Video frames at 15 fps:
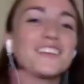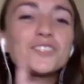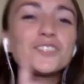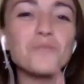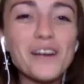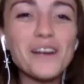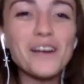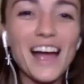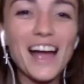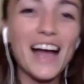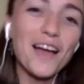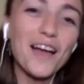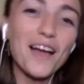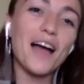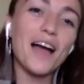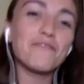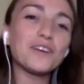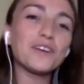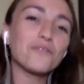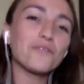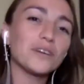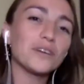where I I
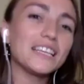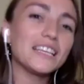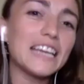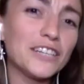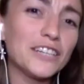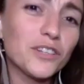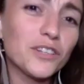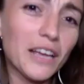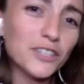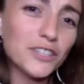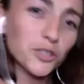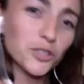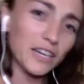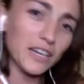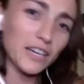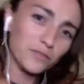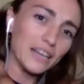feel really in, intrigued right